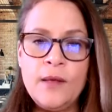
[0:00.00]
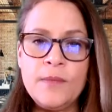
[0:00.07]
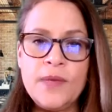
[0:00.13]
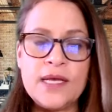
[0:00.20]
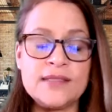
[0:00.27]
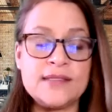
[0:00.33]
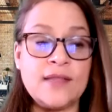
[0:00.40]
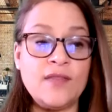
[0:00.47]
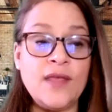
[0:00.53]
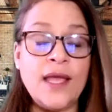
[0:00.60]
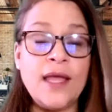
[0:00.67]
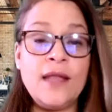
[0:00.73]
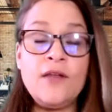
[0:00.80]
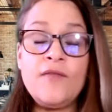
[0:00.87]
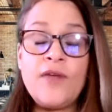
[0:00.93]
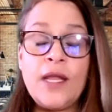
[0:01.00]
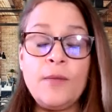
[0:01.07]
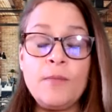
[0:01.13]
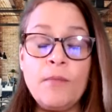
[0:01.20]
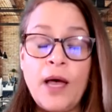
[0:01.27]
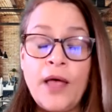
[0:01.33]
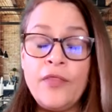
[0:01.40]
because at the end of any
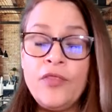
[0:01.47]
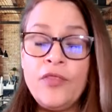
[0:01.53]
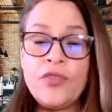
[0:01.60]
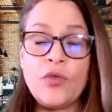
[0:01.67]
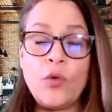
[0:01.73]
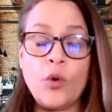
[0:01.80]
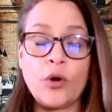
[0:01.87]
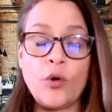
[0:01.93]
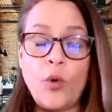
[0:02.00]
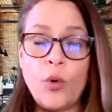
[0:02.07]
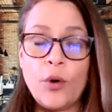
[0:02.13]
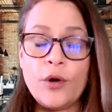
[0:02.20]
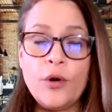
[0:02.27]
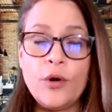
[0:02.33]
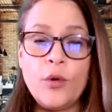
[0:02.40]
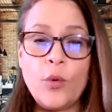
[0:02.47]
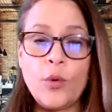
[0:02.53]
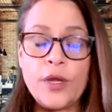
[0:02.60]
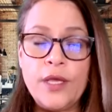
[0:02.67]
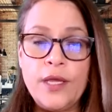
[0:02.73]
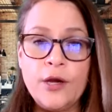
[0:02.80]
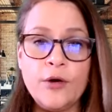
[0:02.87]
month or quarter
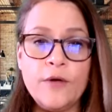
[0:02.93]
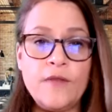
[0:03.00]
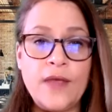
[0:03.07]
or year,